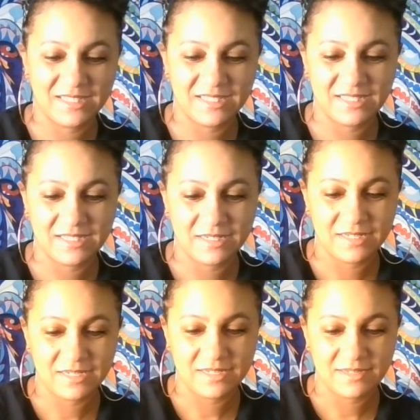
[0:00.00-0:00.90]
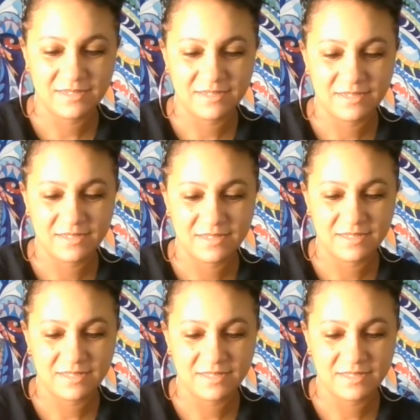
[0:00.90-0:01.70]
[no speech]